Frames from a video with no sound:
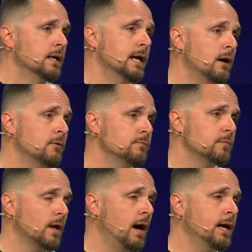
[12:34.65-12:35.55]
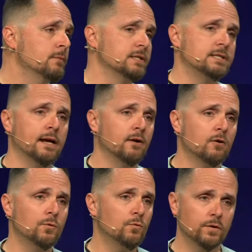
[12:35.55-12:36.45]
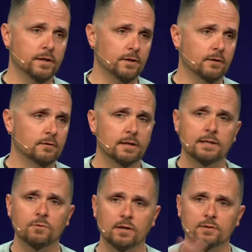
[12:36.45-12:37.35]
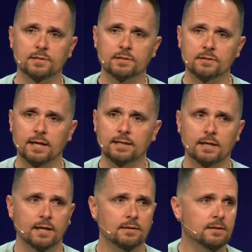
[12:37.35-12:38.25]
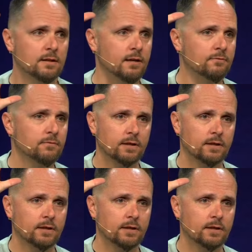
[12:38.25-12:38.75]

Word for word: Now, I am a terrible reader. Anyone else in, like that in life?